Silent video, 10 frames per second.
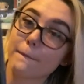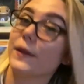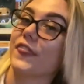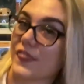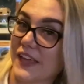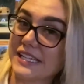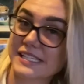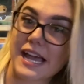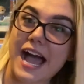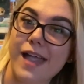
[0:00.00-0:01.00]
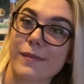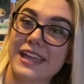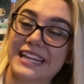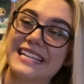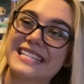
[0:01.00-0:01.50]
but this time
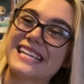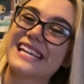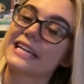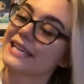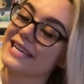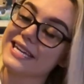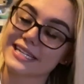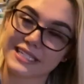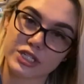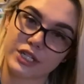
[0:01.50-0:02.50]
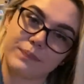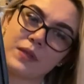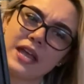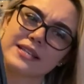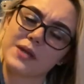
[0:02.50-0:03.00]
it is the Geek edition.
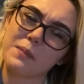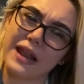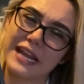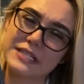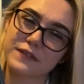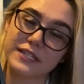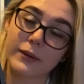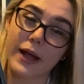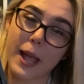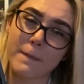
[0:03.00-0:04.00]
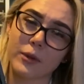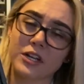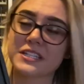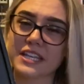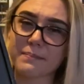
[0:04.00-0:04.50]
So in my last video I
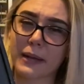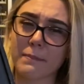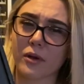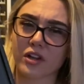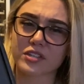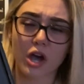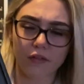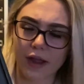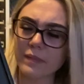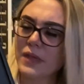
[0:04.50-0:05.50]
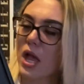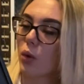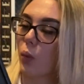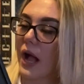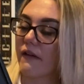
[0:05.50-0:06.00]
unboxed the Bam Box Horror,
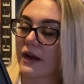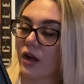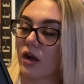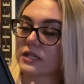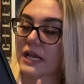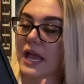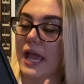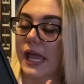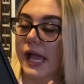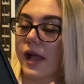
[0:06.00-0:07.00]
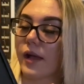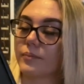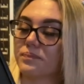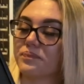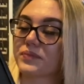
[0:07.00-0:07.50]
where I got a
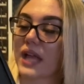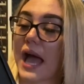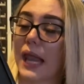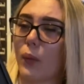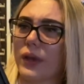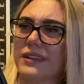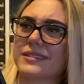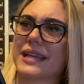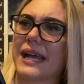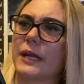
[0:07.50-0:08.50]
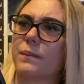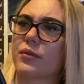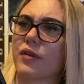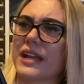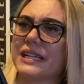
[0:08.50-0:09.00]
Halloween signed
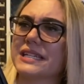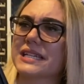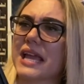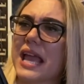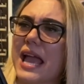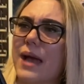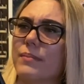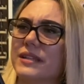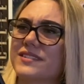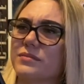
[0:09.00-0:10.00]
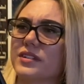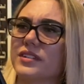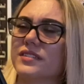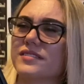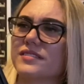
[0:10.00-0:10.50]
print,
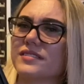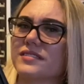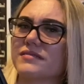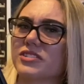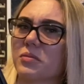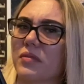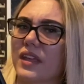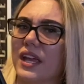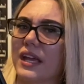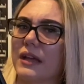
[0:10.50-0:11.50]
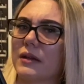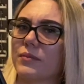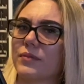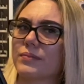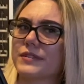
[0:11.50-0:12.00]
Midsummer's something
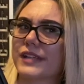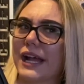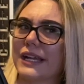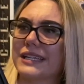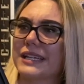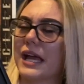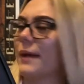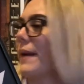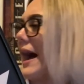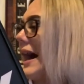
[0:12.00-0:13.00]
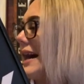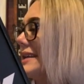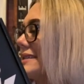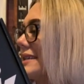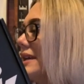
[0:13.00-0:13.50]
sign
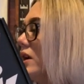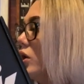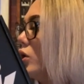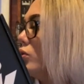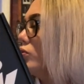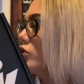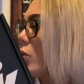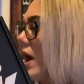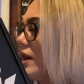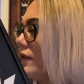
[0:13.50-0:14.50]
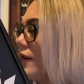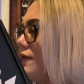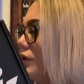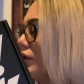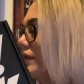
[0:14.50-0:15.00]
art. There's quite a few good